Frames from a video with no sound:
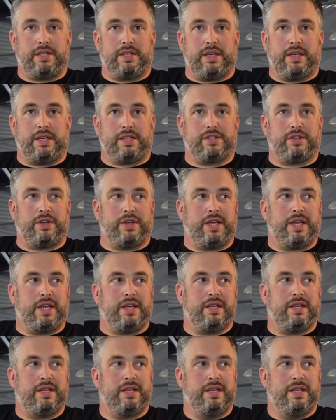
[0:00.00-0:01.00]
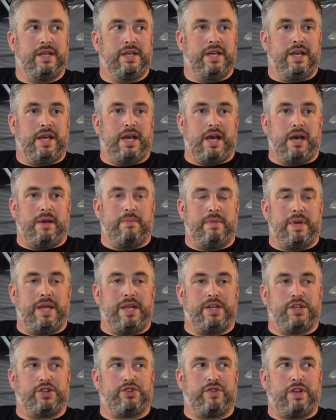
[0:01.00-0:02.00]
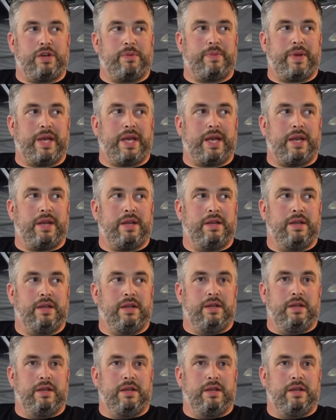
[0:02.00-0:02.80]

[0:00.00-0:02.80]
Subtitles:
exciting industry to be in,